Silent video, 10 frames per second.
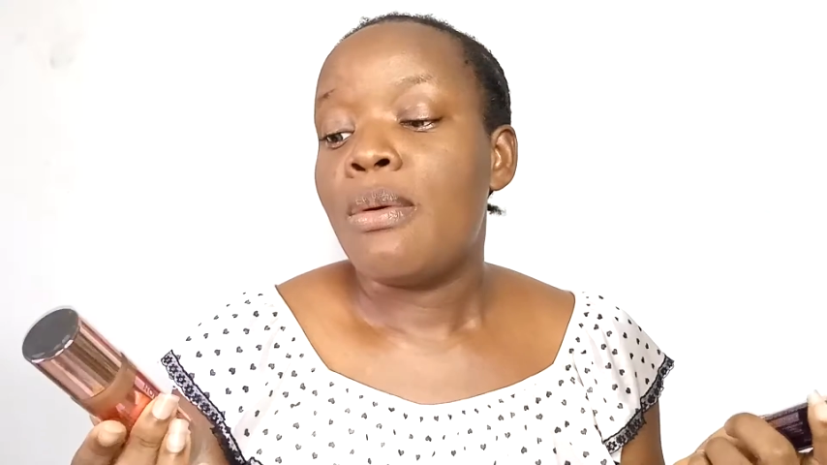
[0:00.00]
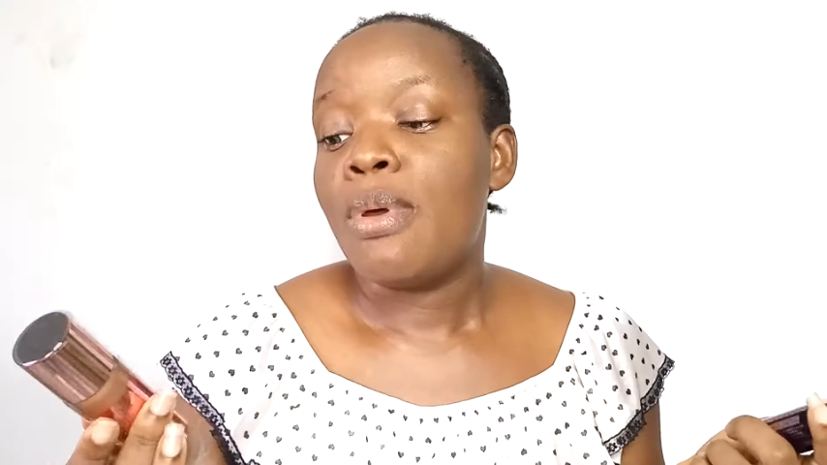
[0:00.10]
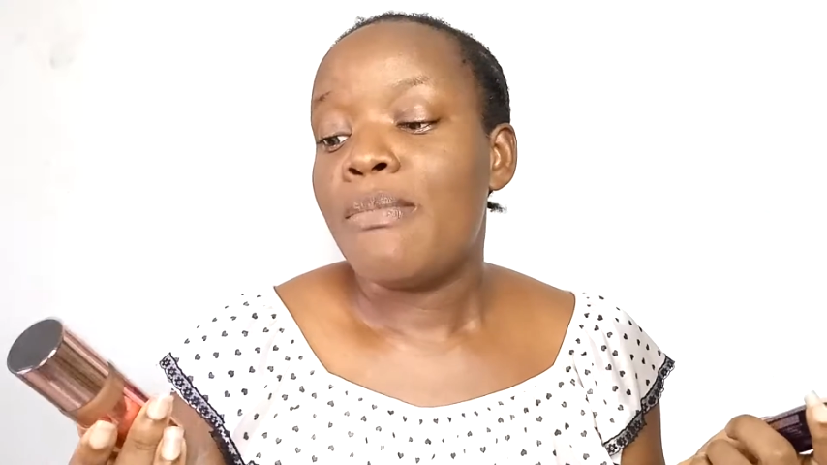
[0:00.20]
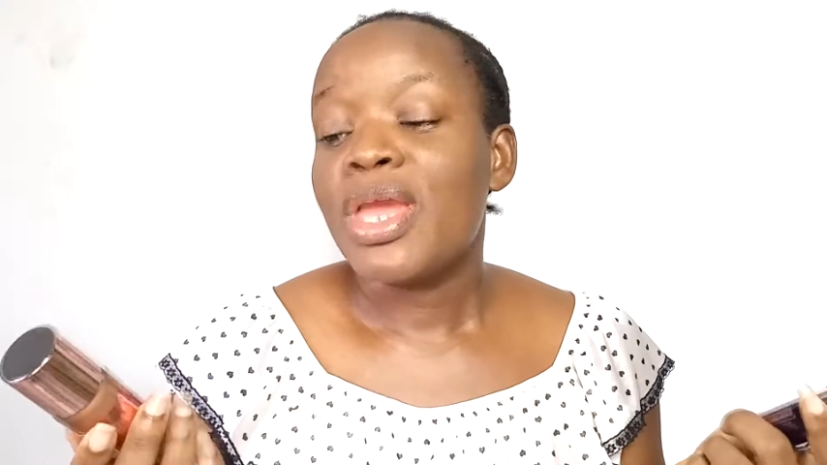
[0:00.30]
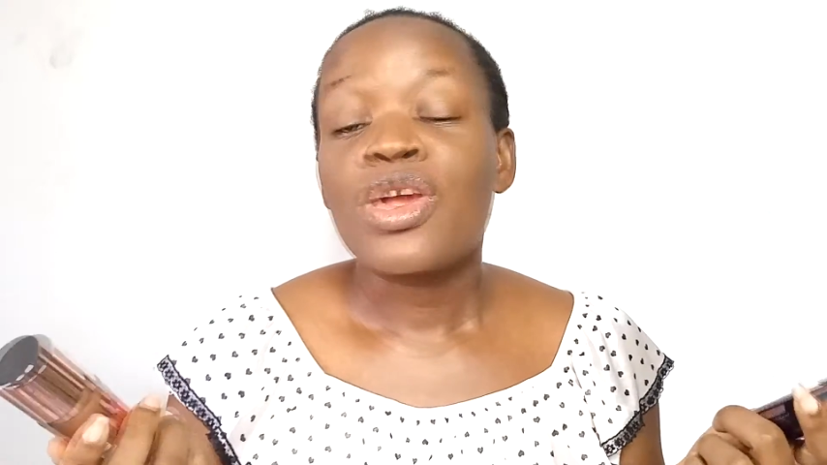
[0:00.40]

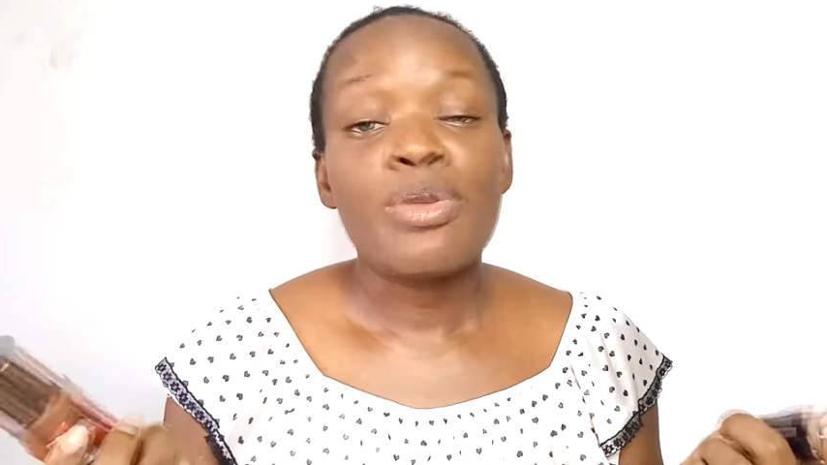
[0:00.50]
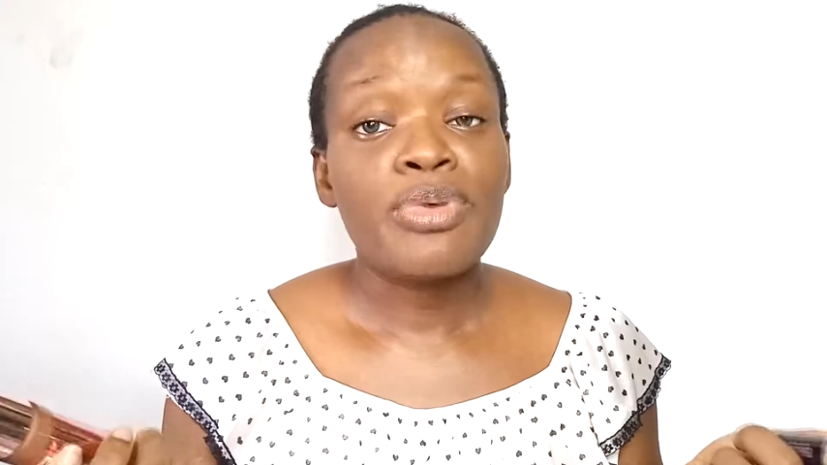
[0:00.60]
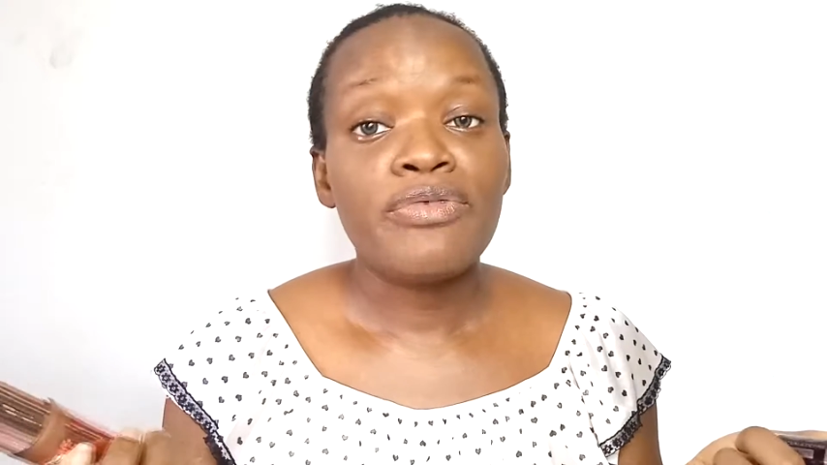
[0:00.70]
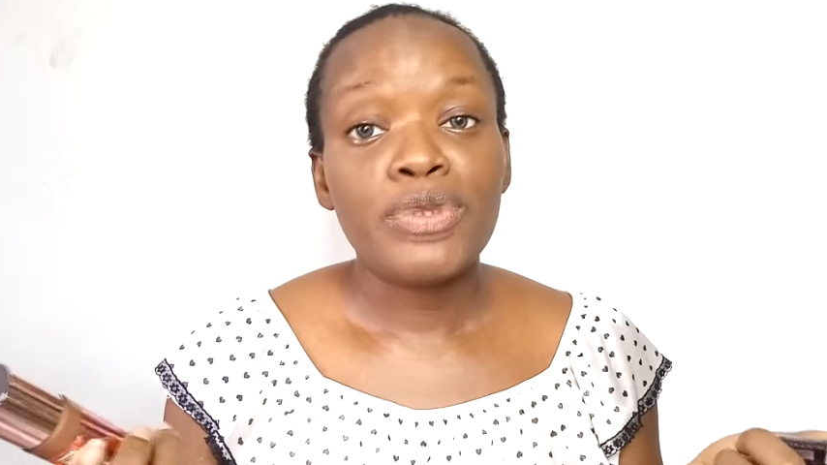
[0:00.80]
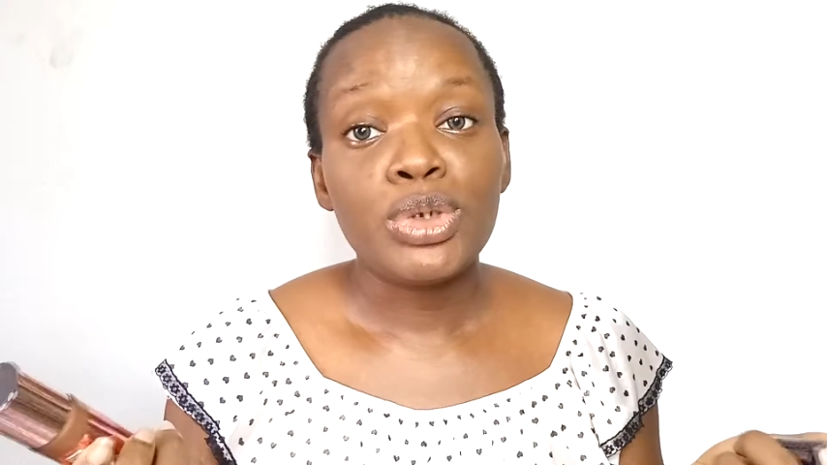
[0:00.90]
Makeup
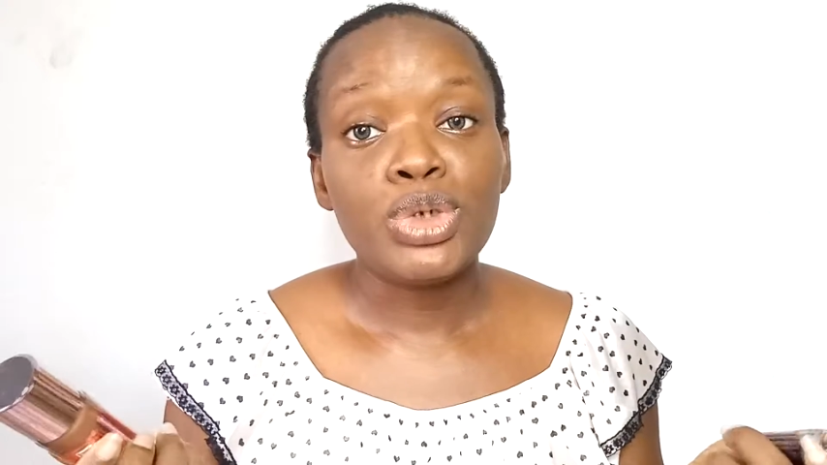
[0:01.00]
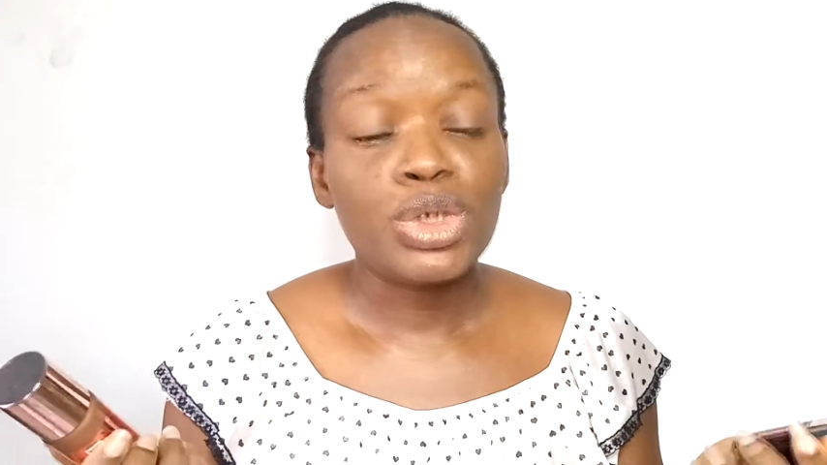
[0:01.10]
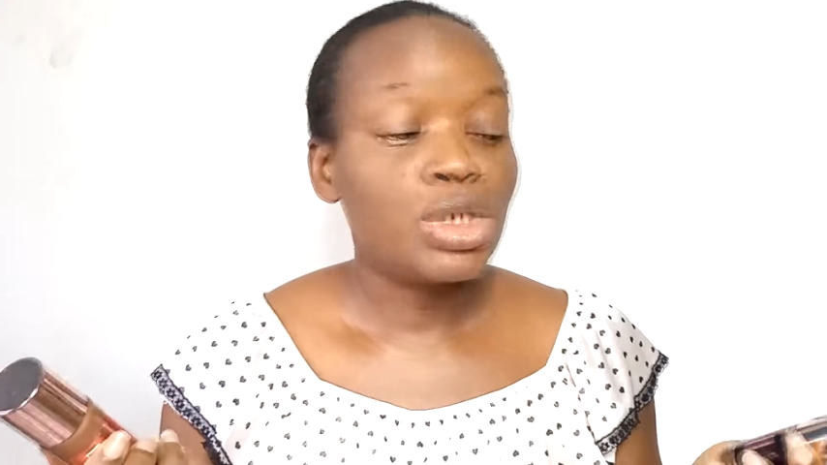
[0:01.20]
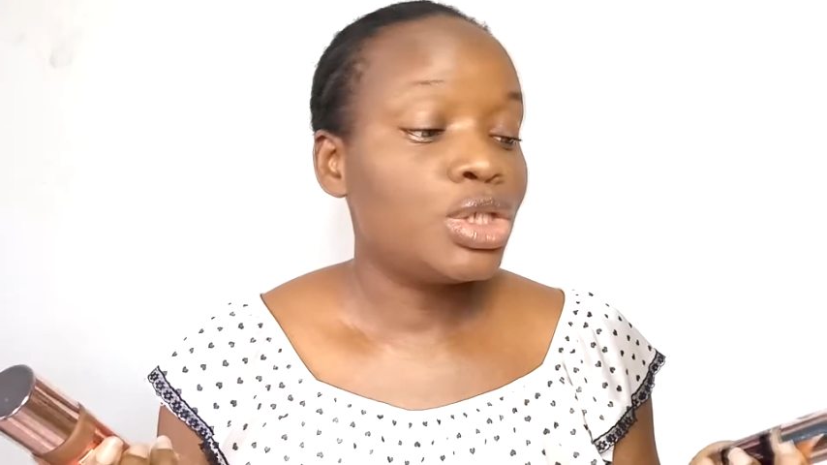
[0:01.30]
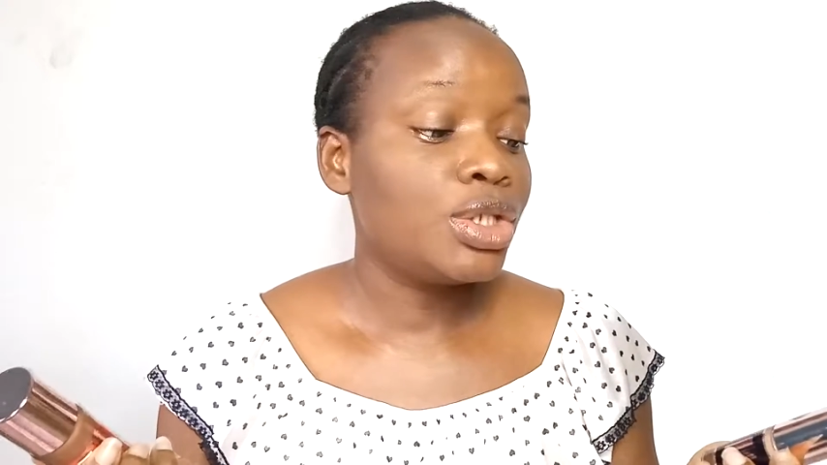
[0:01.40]

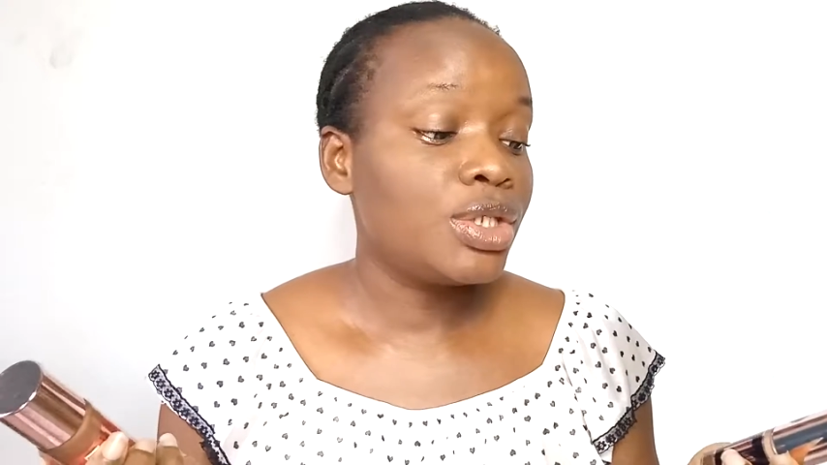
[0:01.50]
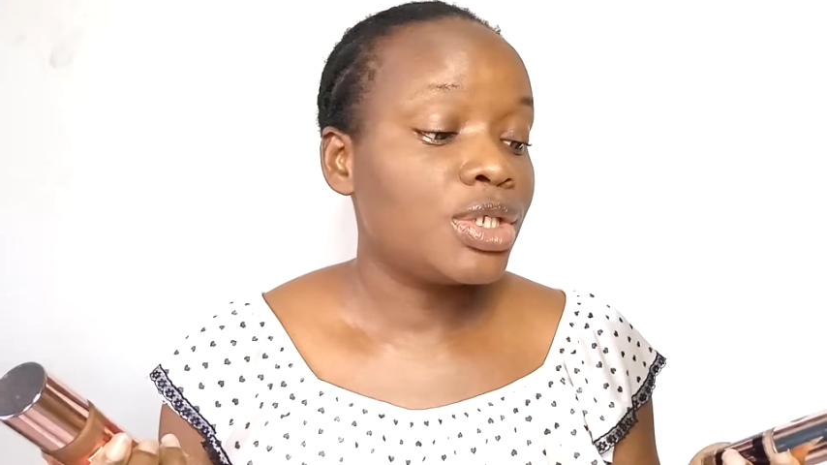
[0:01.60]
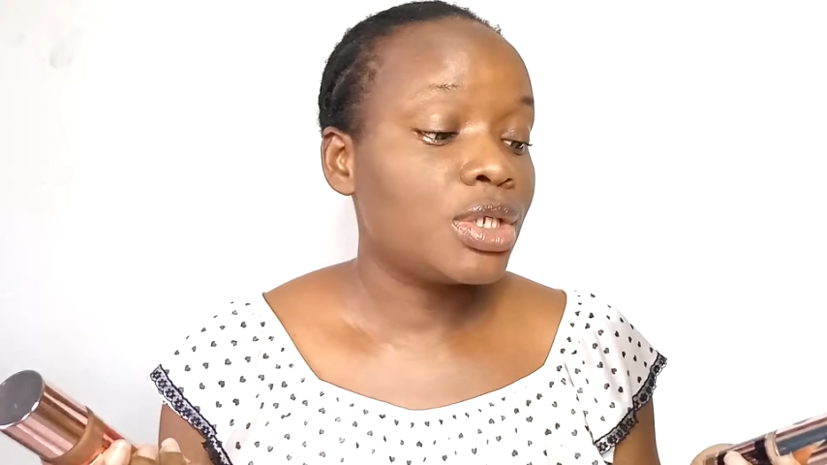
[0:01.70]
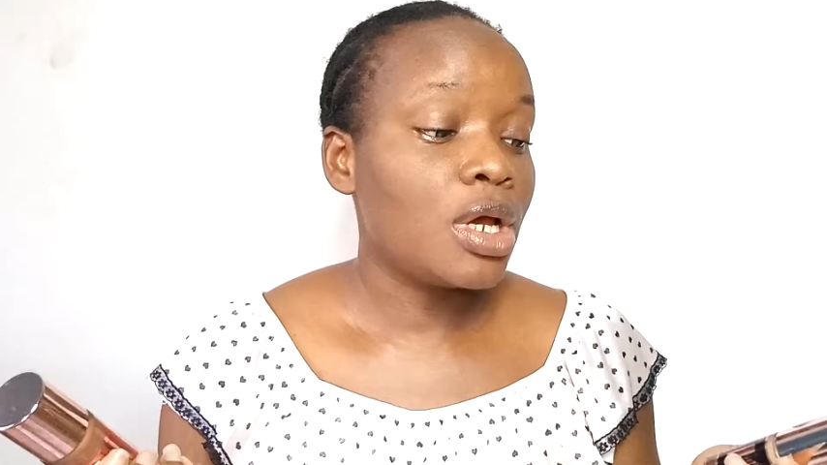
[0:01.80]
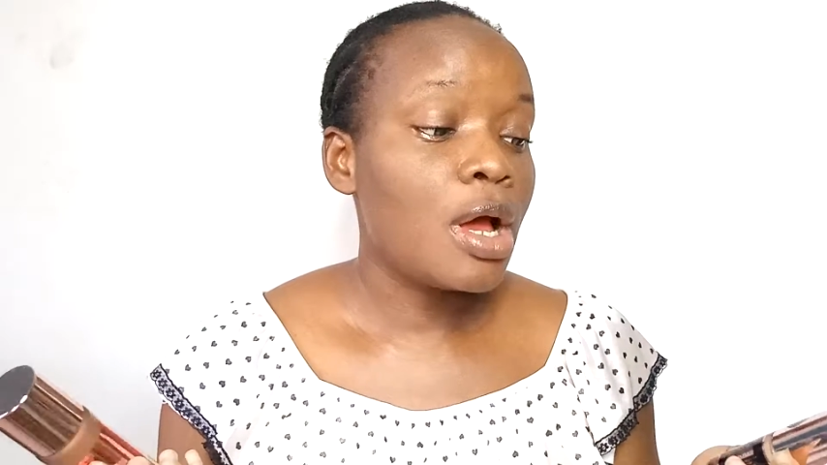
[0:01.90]
Revolution's